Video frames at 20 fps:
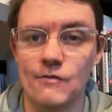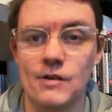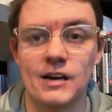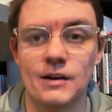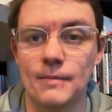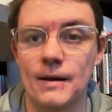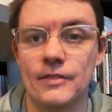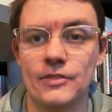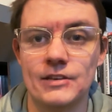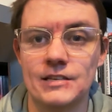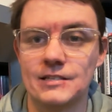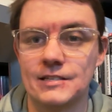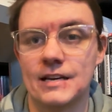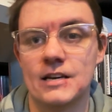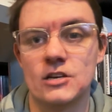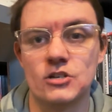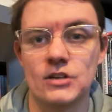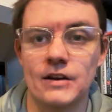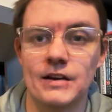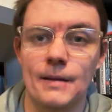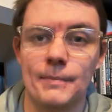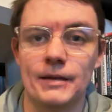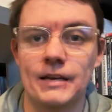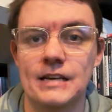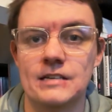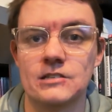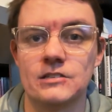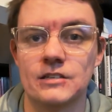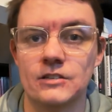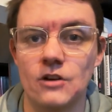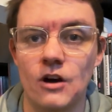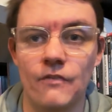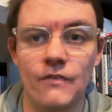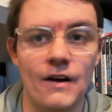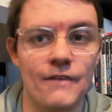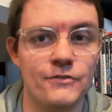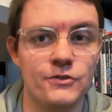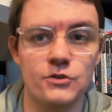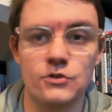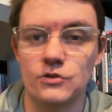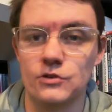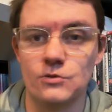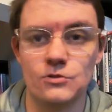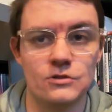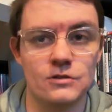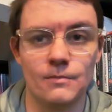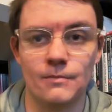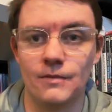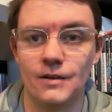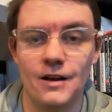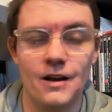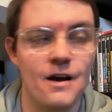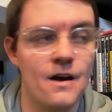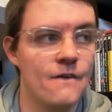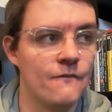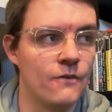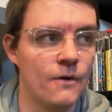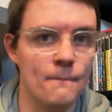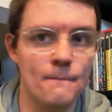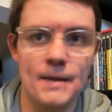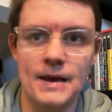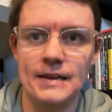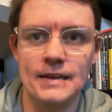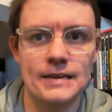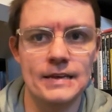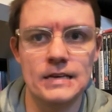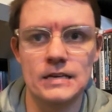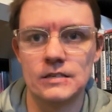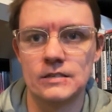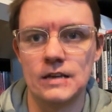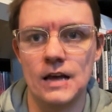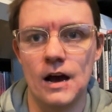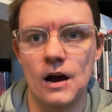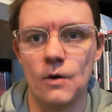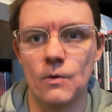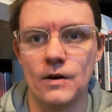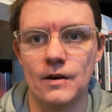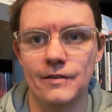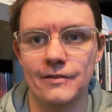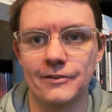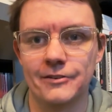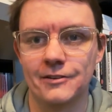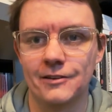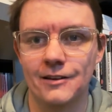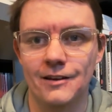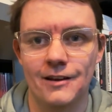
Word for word: recommend these data sharing applications enough. I've used them for many years now, and